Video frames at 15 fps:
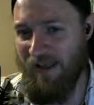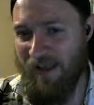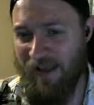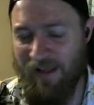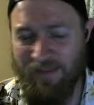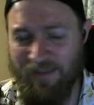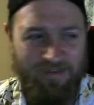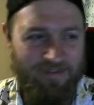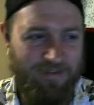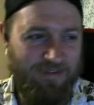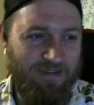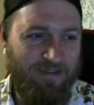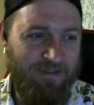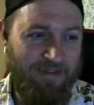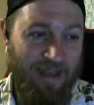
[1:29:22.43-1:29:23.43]
it's
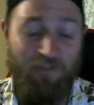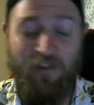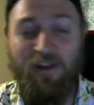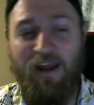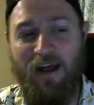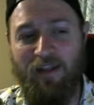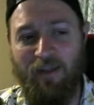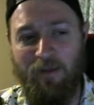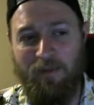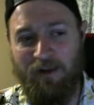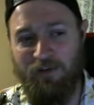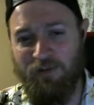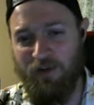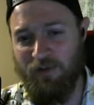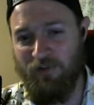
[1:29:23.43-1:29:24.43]
definitely not
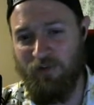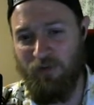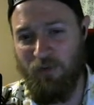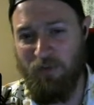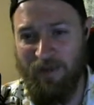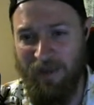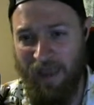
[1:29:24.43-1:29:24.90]
limited just to